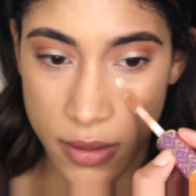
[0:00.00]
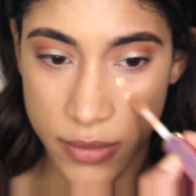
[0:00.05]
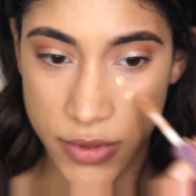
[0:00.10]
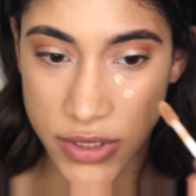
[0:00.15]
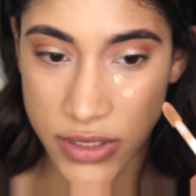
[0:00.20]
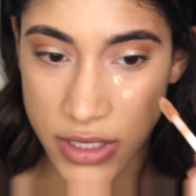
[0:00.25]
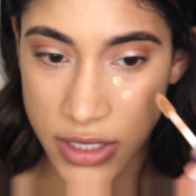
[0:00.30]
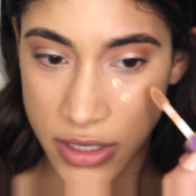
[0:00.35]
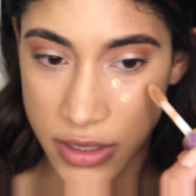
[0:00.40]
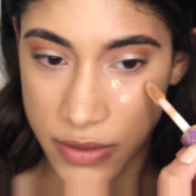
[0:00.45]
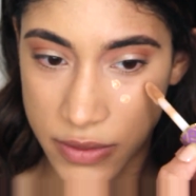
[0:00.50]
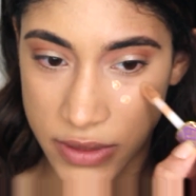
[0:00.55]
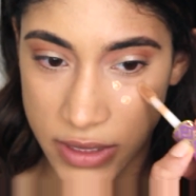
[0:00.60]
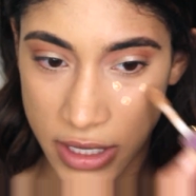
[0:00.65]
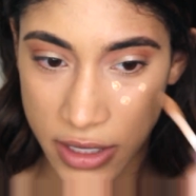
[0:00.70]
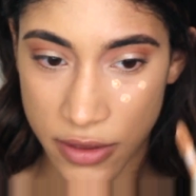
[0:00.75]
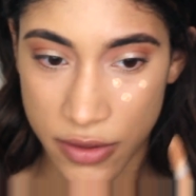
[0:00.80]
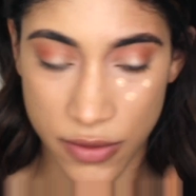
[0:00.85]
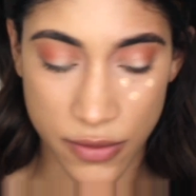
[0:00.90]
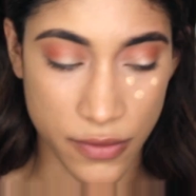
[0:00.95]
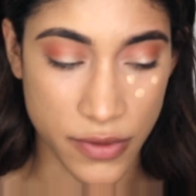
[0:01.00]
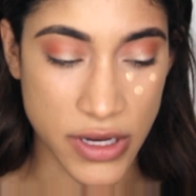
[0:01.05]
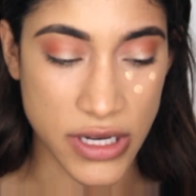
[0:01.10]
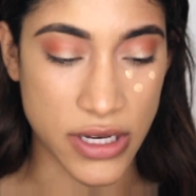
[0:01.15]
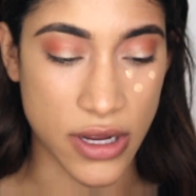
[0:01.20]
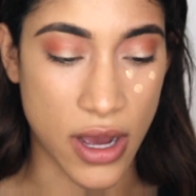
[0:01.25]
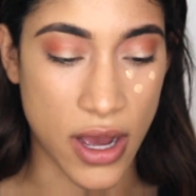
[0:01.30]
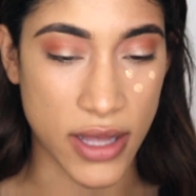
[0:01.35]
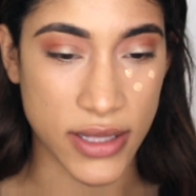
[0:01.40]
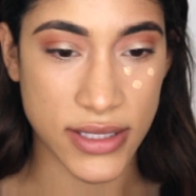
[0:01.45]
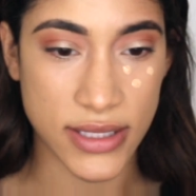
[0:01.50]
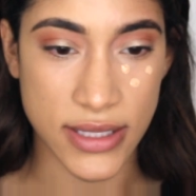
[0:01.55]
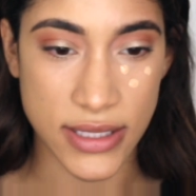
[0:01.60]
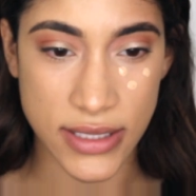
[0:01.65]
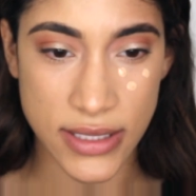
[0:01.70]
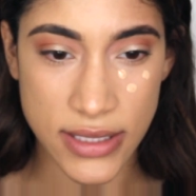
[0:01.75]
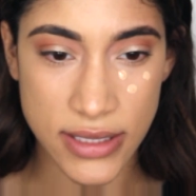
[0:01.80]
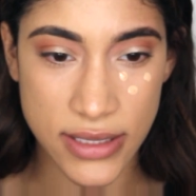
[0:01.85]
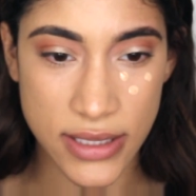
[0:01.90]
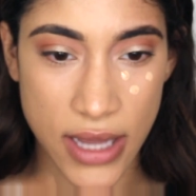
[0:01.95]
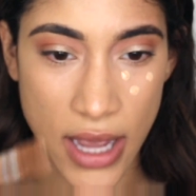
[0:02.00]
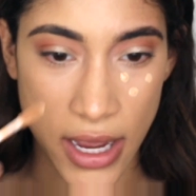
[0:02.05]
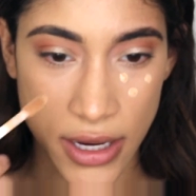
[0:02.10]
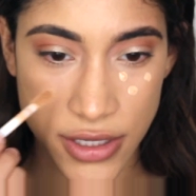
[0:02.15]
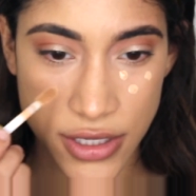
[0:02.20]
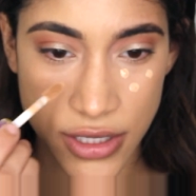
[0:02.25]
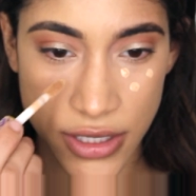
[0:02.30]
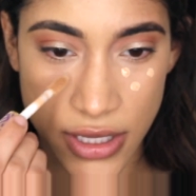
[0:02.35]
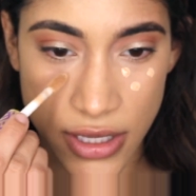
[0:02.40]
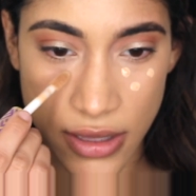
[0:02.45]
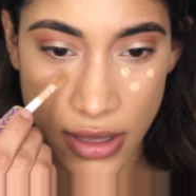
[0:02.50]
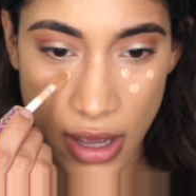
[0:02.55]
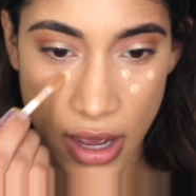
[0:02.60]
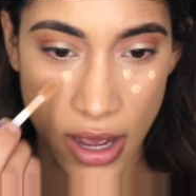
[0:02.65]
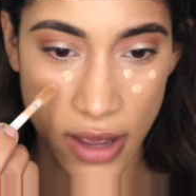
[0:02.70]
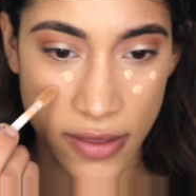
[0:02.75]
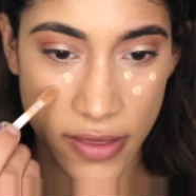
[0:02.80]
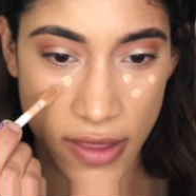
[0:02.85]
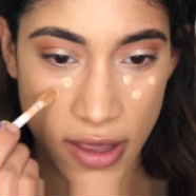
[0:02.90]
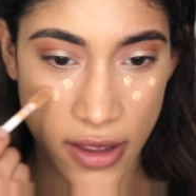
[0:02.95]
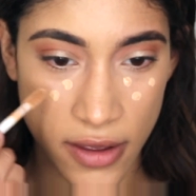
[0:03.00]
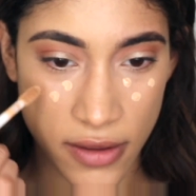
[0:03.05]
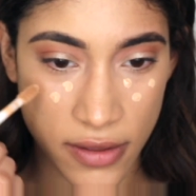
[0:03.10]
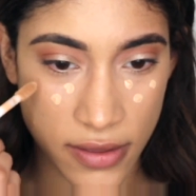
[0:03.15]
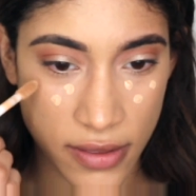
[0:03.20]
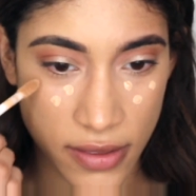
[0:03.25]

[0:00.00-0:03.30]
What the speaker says: I'm just gonna use like 3 dots. This is actually, I think